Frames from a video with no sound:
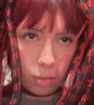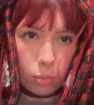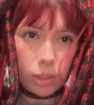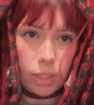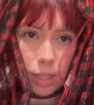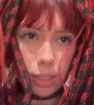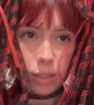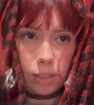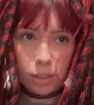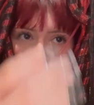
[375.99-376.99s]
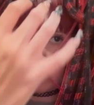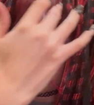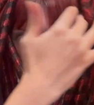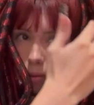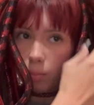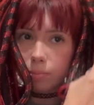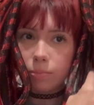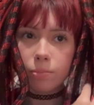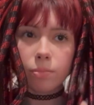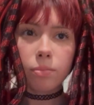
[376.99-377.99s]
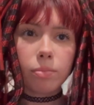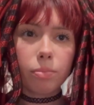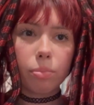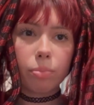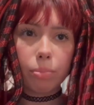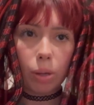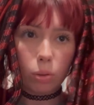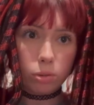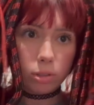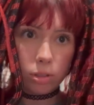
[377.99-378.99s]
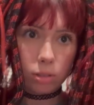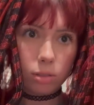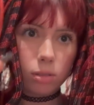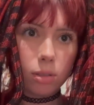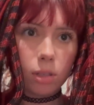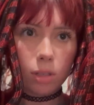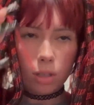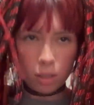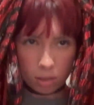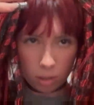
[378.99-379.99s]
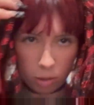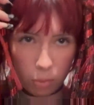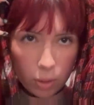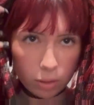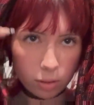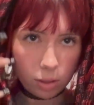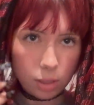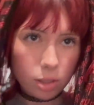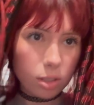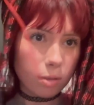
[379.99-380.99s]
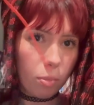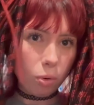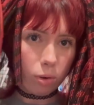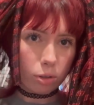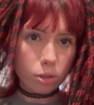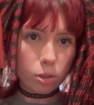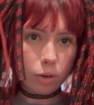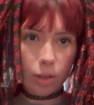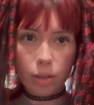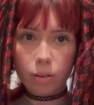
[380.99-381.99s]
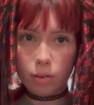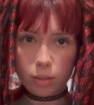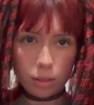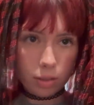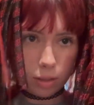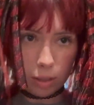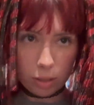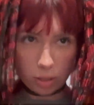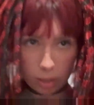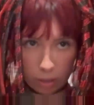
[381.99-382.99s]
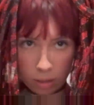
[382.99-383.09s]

One side needs more belts, the other one needs more crin on it, like this side.